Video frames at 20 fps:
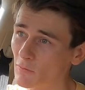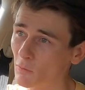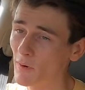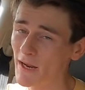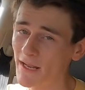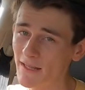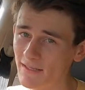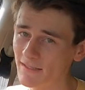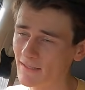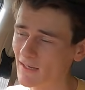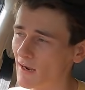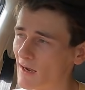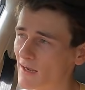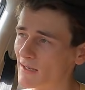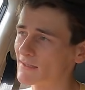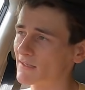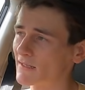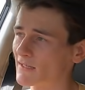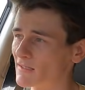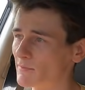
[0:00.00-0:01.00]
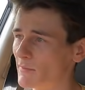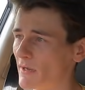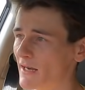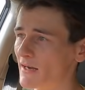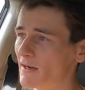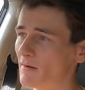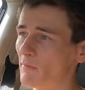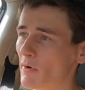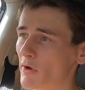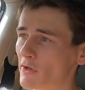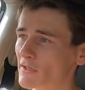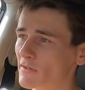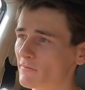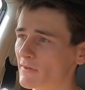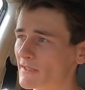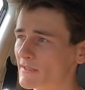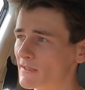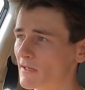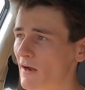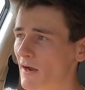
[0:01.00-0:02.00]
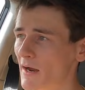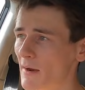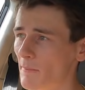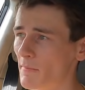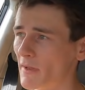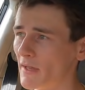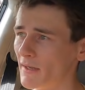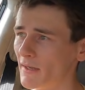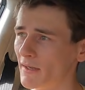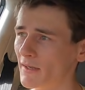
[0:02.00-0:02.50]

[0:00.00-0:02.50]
where this car is going to spend most of its time.